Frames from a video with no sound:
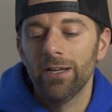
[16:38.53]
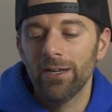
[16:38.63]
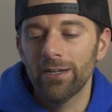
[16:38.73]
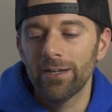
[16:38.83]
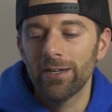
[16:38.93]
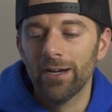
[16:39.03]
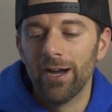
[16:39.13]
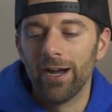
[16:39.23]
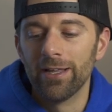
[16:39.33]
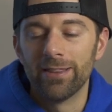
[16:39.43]

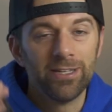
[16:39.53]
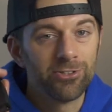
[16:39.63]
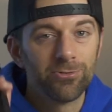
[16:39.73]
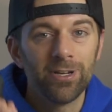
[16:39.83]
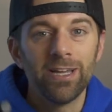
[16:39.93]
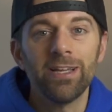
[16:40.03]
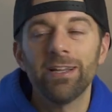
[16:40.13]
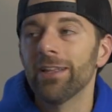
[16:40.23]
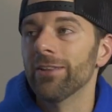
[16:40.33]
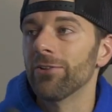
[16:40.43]
I think it's great,
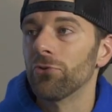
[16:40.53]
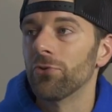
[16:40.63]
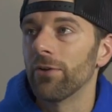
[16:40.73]
and this is,